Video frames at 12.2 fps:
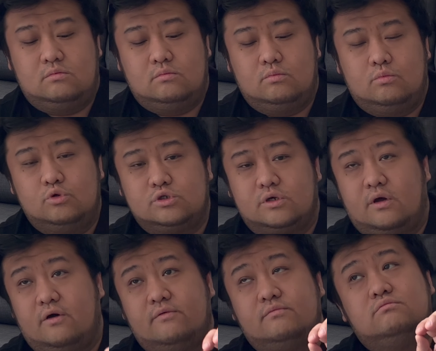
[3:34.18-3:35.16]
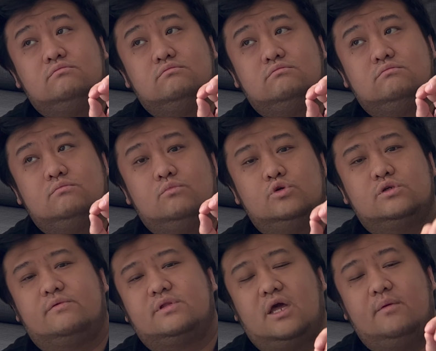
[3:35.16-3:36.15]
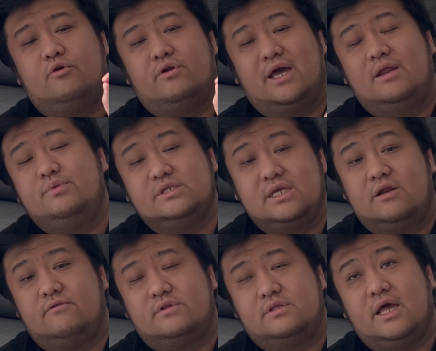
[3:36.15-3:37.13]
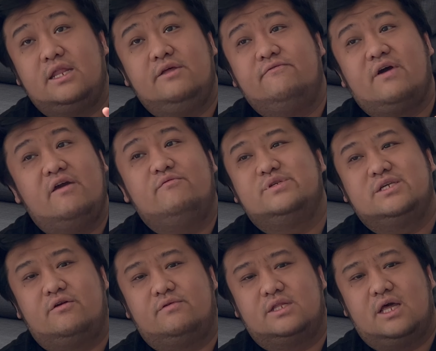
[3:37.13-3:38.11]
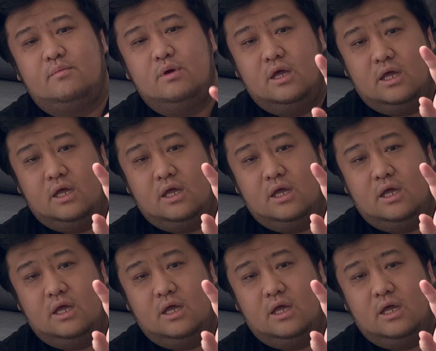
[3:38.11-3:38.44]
most of the time, or 90% or 95% of the time,